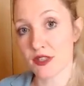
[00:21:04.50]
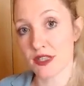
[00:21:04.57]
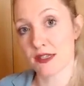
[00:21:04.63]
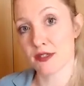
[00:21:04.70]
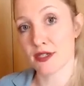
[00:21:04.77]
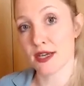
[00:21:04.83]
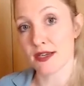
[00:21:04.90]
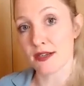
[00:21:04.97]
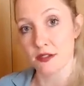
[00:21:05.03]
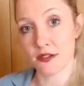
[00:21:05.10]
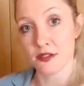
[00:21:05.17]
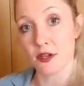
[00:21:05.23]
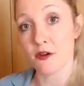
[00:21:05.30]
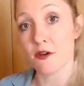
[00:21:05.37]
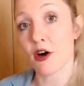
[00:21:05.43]
these days are
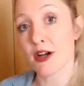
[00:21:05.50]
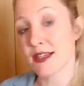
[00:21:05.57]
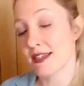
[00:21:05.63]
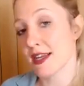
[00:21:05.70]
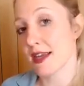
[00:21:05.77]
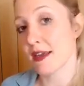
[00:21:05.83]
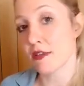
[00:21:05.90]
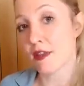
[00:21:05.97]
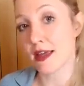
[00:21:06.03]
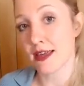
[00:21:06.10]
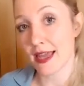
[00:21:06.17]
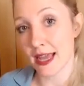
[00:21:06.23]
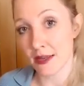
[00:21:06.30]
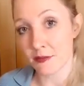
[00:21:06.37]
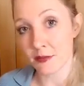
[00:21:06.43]
so high tech, they
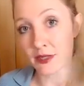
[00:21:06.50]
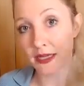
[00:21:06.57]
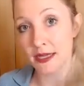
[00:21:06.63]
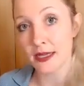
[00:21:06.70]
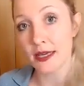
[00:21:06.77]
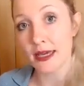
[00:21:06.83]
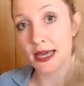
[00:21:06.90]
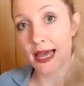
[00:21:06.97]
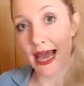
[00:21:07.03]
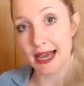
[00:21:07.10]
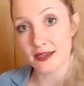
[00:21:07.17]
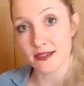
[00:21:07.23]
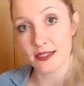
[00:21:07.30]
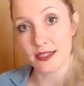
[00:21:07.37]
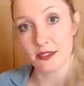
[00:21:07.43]
can be
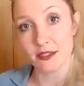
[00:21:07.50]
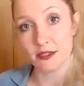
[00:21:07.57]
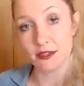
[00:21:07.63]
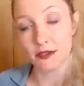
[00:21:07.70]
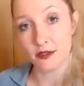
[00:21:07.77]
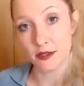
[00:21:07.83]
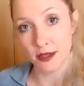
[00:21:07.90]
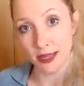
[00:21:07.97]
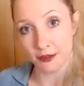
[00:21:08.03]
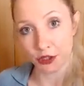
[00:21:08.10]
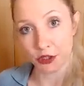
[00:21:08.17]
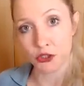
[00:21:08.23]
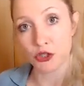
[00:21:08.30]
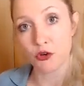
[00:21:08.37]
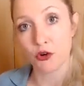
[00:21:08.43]
accessed and
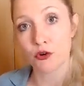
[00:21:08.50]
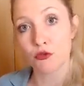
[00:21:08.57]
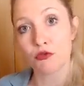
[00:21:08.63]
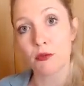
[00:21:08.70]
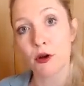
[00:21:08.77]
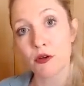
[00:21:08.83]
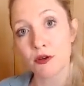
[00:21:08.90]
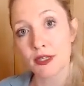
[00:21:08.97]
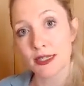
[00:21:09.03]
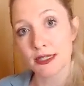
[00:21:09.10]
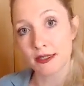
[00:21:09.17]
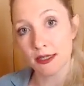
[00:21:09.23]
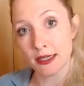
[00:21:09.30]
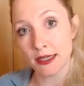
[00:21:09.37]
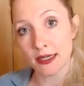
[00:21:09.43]
controlled
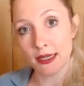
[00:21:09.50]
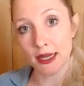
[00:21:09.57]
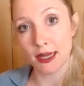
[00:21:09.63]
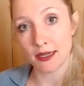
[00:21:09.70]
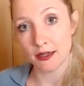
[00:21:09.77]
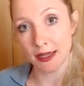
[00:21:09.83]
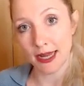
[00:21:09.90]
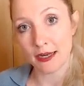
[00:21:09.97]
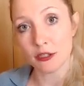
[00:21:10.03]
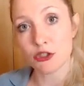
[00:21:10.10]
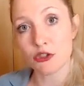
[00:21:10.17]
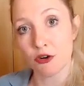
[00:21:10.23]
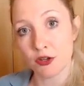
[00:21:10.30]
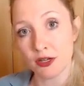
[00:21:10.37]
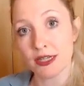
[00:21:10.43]
remotely,
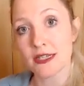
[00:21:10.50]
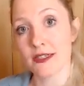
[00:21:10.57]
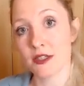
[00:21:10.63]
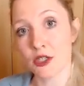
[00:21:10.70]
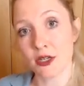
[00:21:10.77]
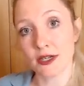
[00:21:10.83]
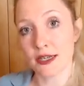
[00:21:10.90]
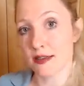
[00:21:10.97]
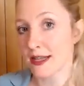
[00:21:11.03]
electronically, digitally.